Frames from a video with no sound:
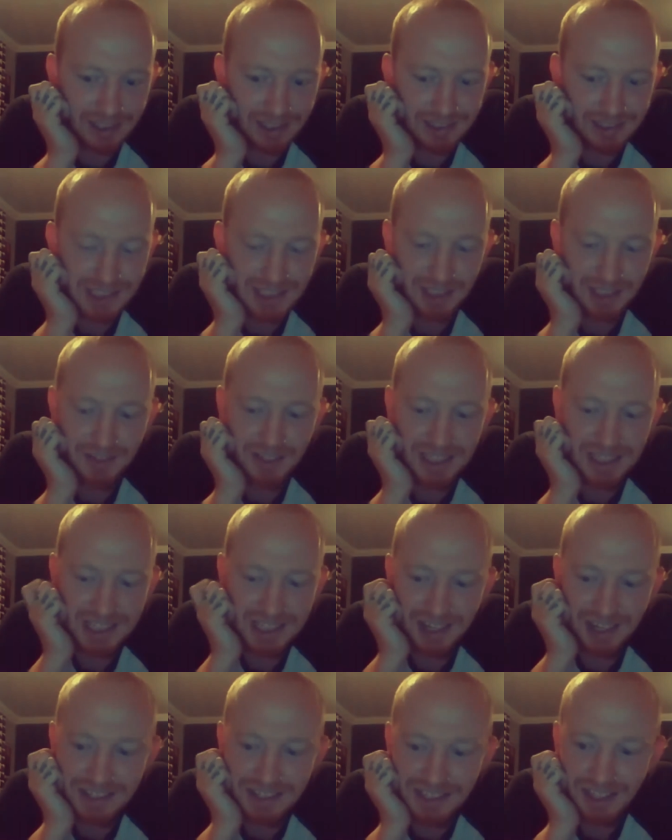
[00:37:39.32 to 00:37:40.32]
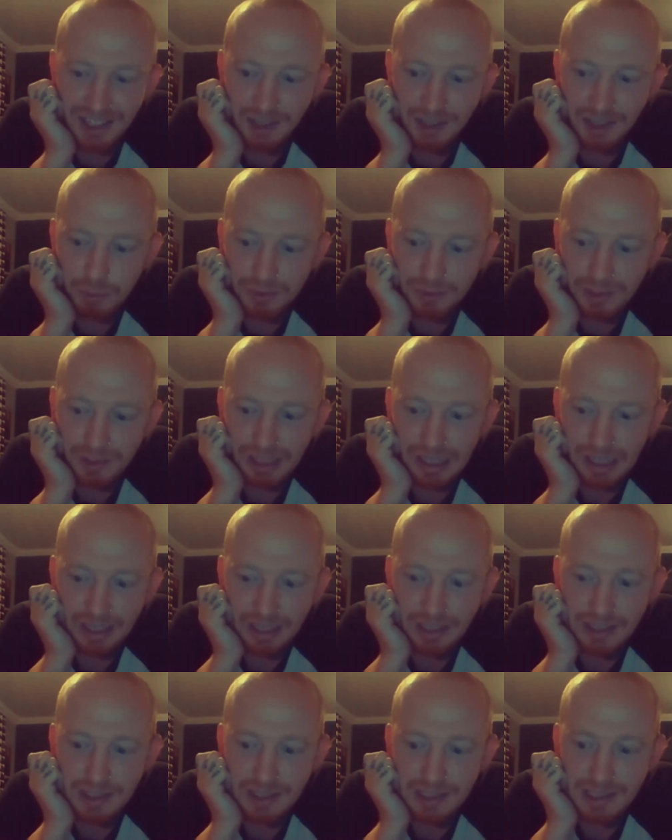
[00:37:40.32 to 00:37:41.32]
so he turned up,
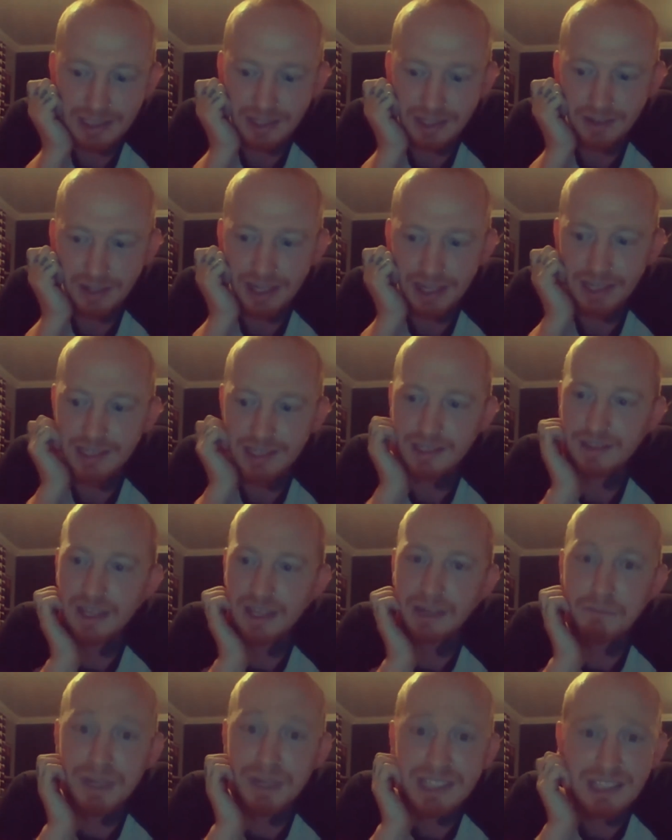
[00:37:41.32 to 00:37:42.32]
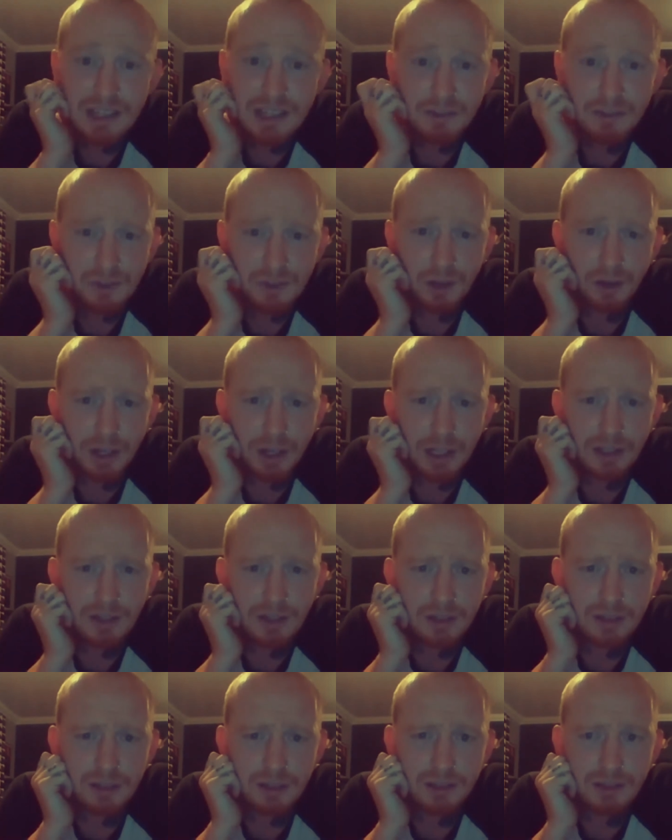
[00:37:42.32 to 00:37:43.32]
and they'd missed their flight,
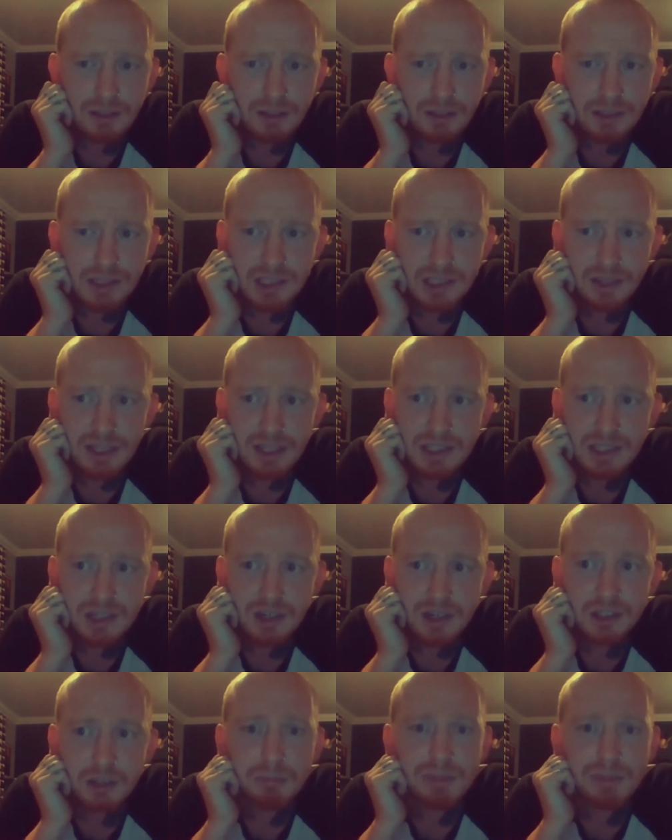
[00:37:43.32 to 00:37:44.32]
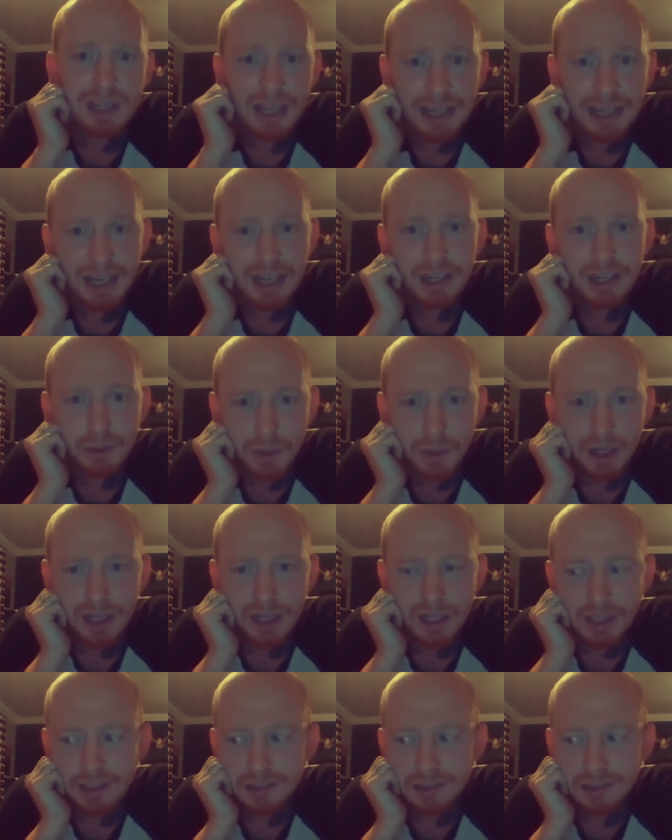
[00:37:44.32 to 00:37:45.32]
so they'd turned up late
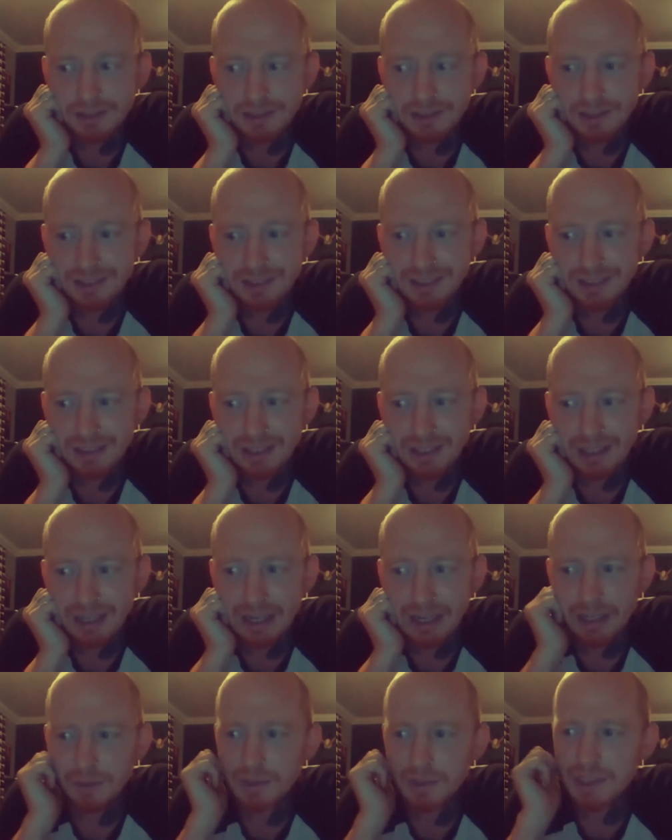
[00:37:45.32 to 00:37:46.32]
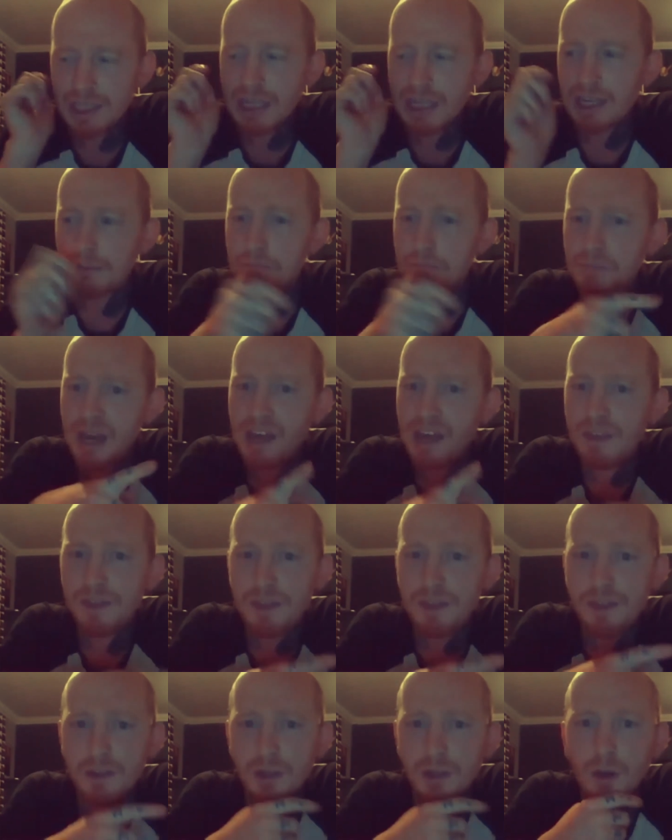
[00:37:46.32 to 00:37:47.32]
anyway. And he had Beth
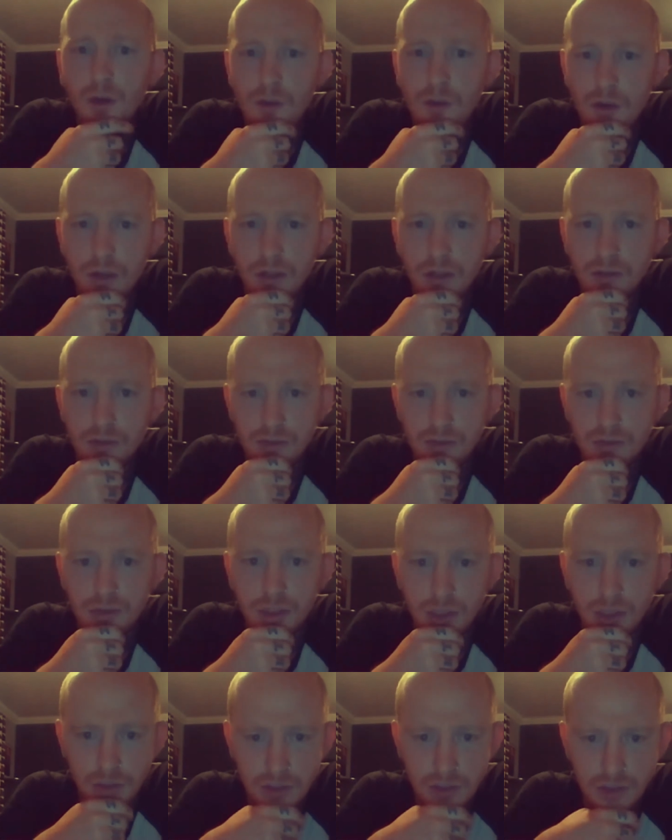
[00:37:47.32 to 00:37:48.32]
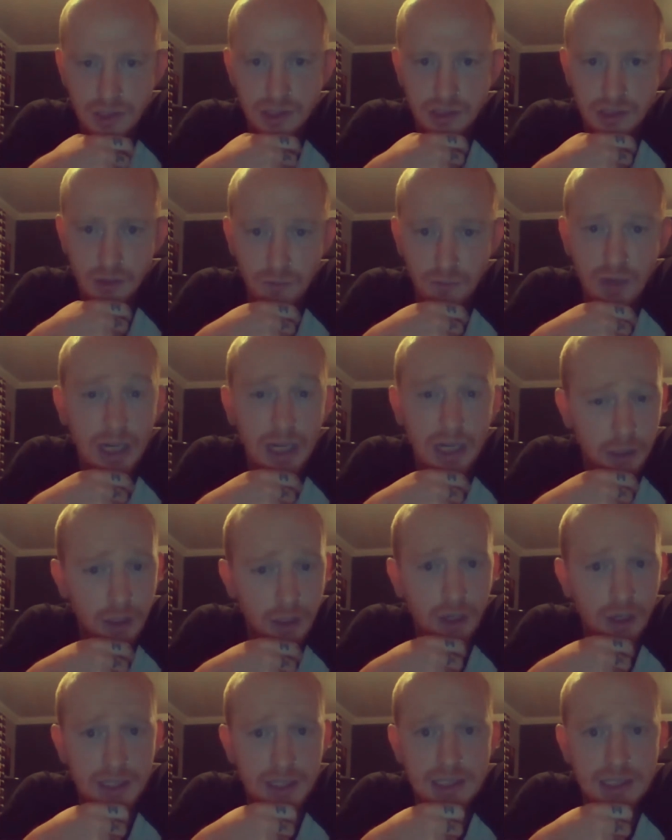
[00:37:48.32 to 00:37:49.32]
Lauren, who's a really good
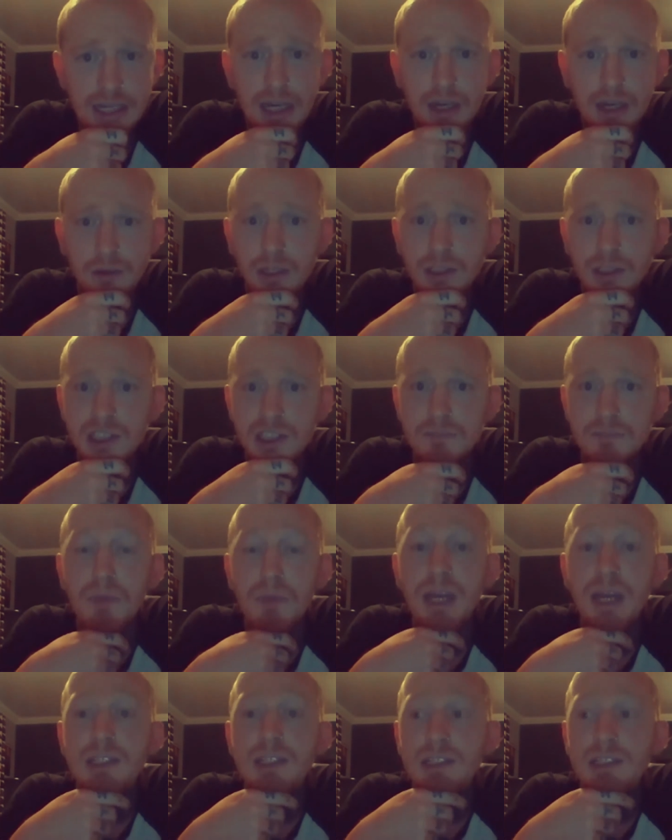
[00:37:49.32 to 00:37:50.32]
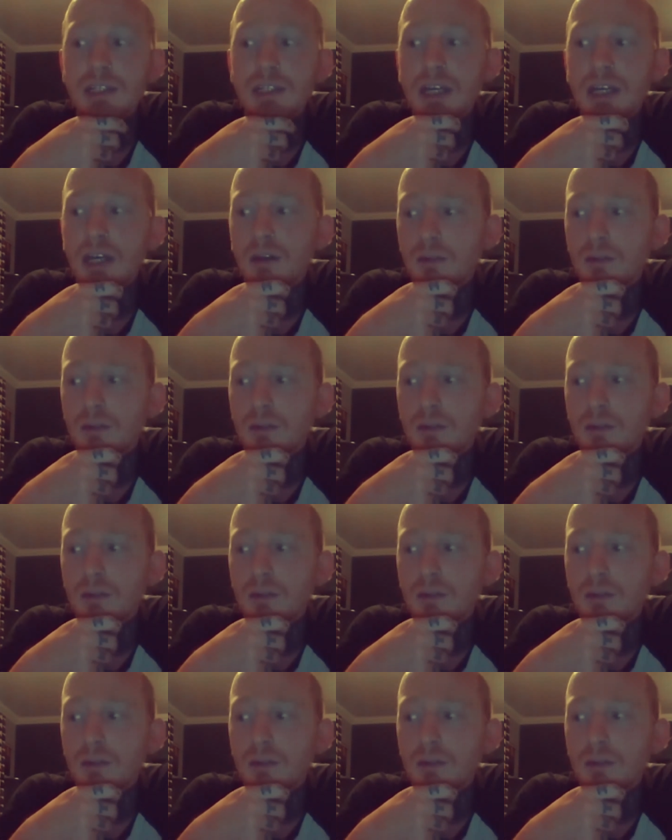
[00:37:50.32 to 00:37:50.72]
artist now, like she's amazing now.